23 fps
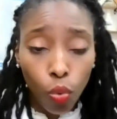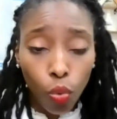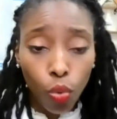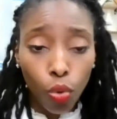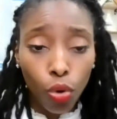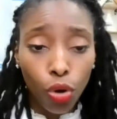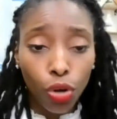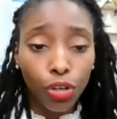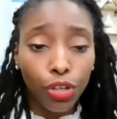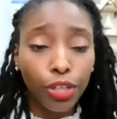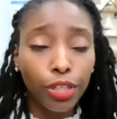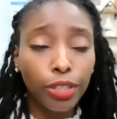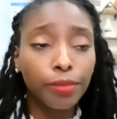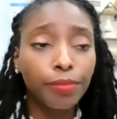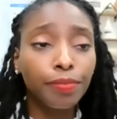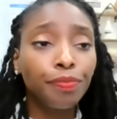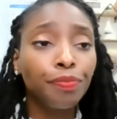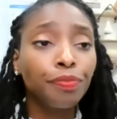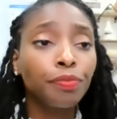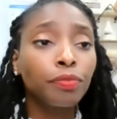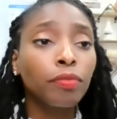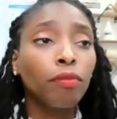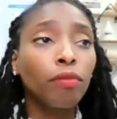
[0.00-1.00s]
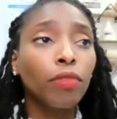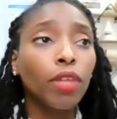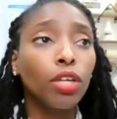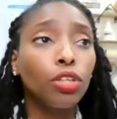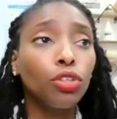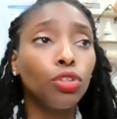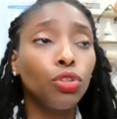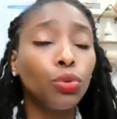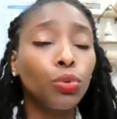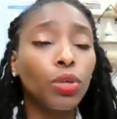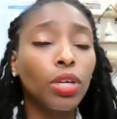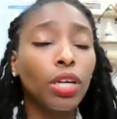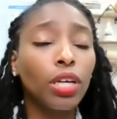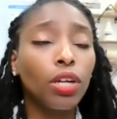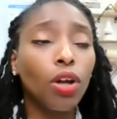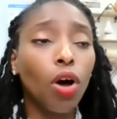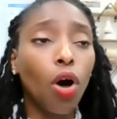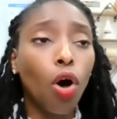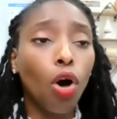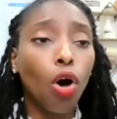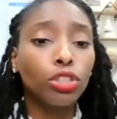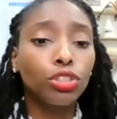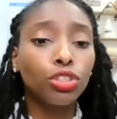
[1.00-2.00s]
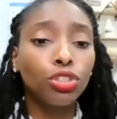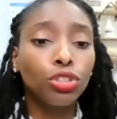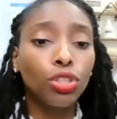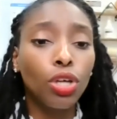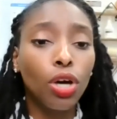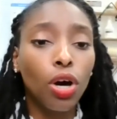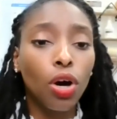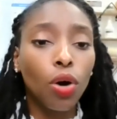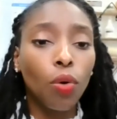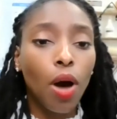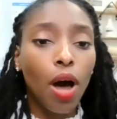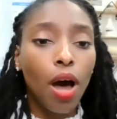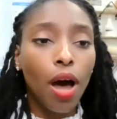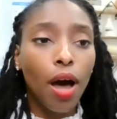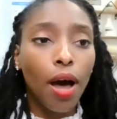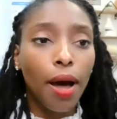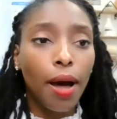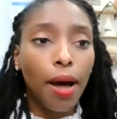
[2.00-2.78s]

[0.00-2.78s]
order. You could also,